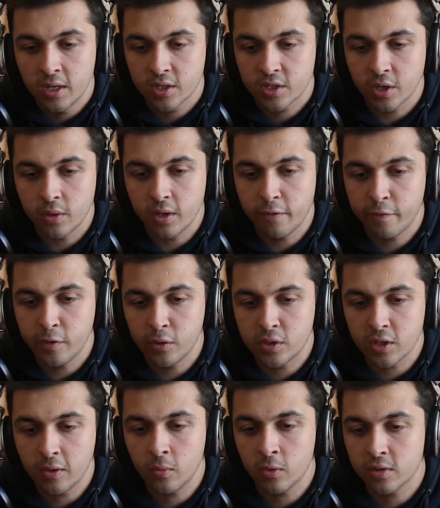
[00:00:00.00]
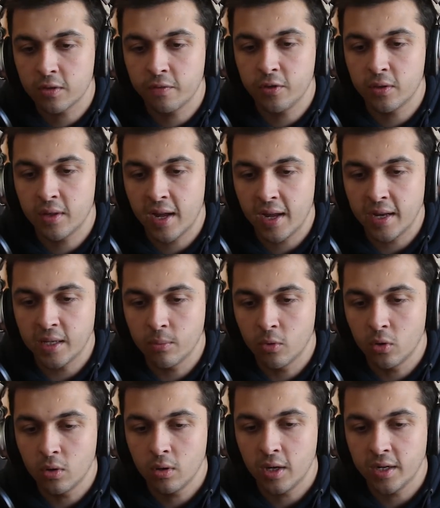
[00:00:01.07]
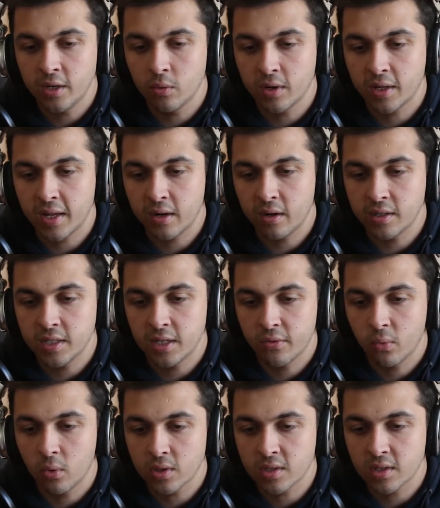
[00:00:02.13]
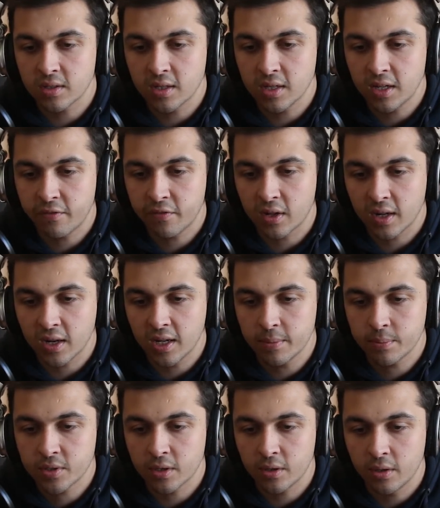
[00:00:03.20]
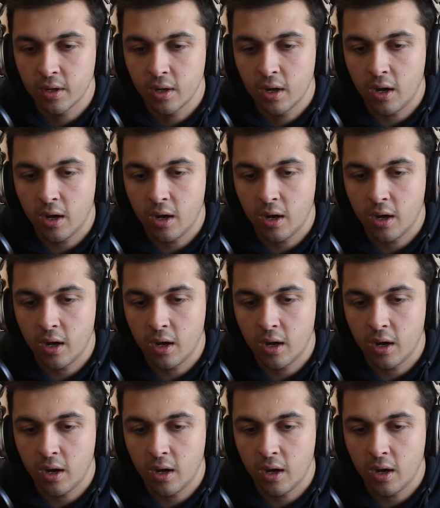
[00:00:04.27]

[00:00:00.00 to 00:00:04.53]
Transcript: so if you don't want to view that anymore and you want to get an idea of what's underneath the clip, so